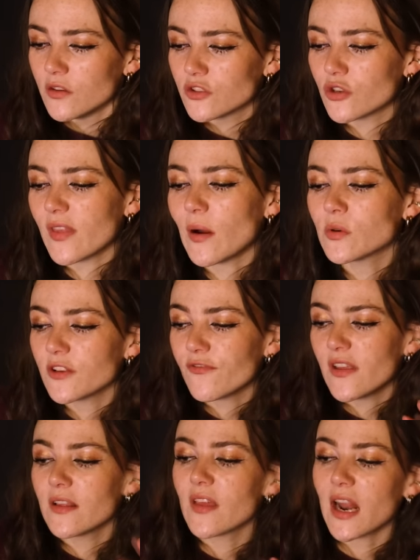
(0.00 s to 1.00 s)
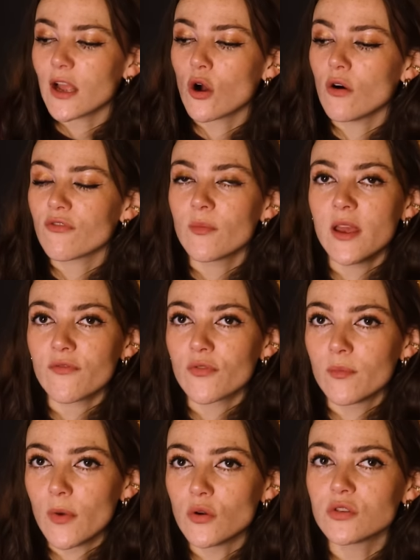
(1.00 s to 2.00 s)
So that was the feel that I got from it
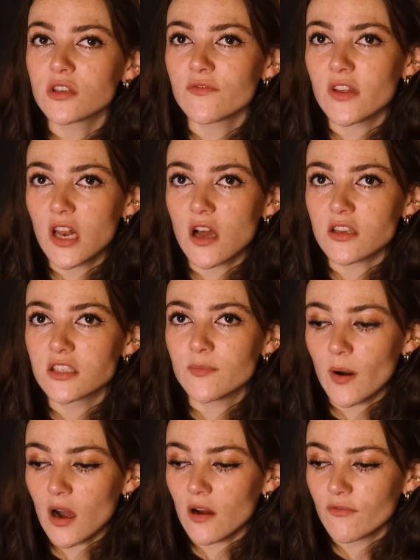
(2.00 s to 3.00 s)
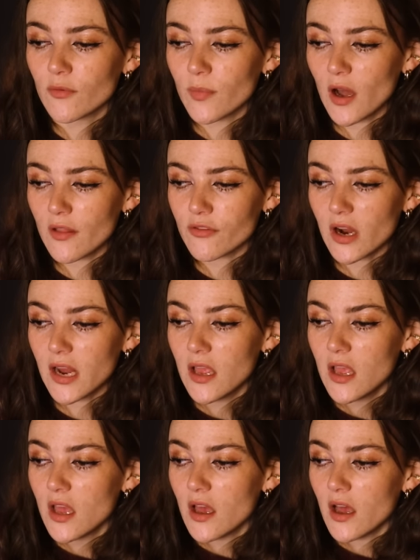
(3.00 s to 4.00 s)
for most of the last part, from part
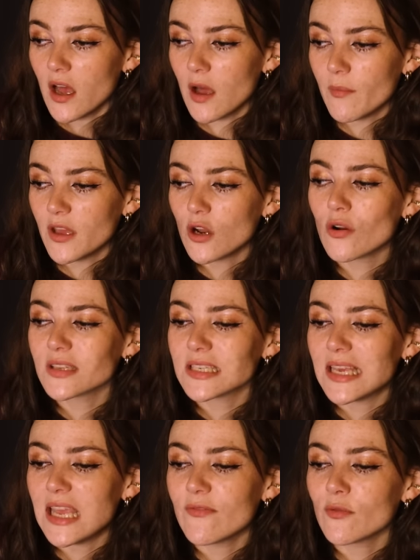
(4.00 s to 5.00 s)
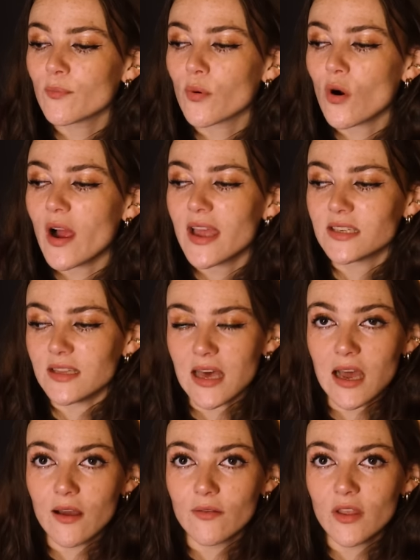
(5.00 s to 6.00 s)
three. And honestly, even prior to
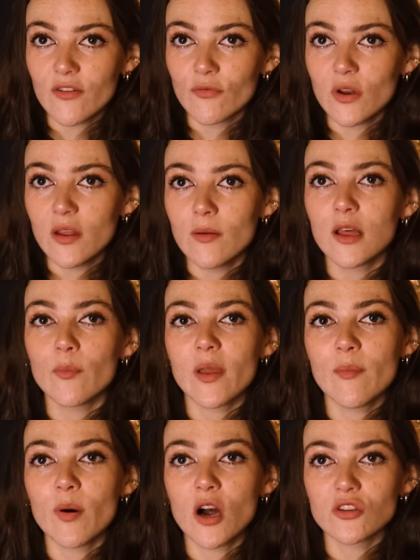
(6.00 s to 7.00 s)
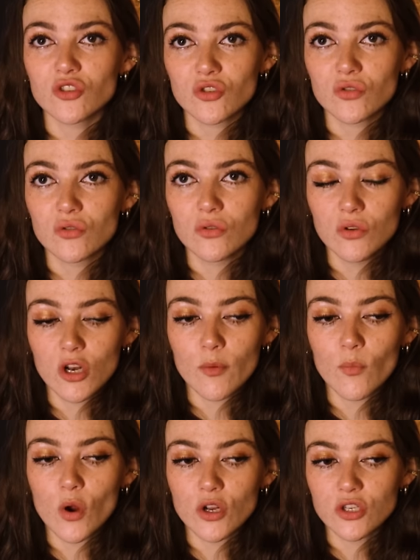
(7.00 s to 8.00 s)
that, even a little bit in parts, you know,
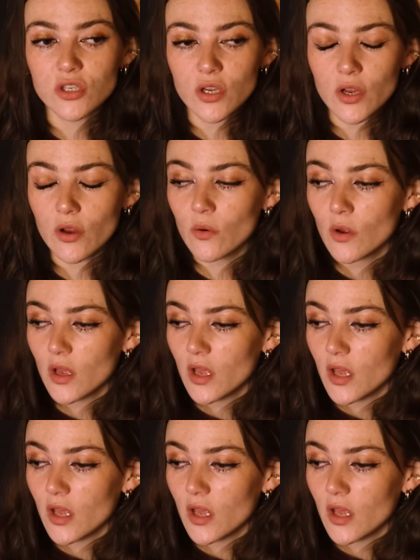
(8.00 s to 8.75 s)
one and two,